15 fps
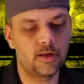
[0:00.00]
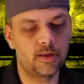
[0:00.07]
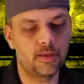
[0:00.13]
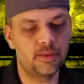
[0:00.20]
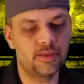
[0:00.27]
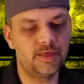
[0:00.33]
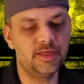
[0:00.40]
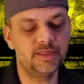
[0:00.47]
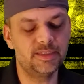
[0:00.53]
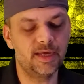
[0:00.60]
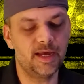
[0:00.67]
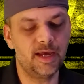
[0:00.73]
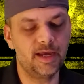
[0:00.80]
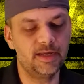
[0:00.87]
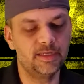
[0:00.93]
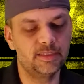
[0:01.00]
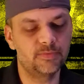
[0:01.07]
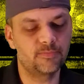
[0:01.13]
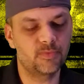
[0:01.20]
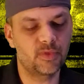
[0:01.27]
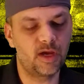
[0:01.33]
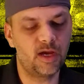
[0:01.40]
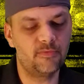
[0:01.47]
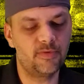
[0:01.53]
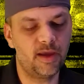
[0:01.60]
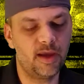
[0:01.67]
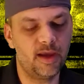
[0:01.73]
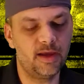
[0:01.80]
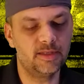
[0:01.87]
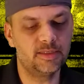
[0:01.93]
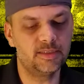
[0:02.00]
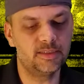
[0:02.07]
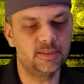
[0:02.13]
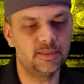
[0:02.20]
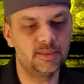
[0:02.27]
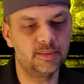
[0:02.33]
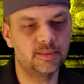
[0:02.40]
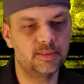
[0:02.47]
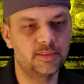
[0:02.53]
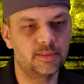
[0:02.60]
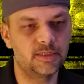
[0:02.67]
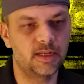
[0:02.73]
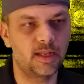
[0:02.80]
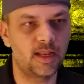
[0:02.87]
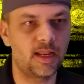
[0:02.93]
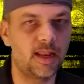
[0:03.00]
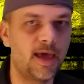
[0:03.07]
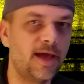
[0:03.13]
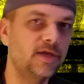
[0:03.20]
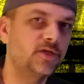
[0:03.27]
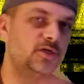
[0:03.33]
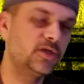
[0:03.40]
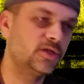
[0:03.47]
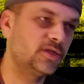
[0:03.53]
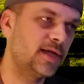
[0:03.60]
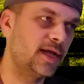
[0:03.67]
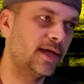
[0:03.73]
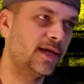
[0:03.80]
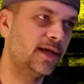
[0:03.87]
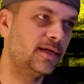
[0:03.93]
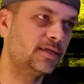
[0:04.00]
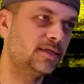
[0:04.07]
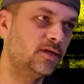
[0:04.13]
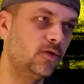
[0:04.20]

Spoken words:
These guys I've had since last year's Tallahassee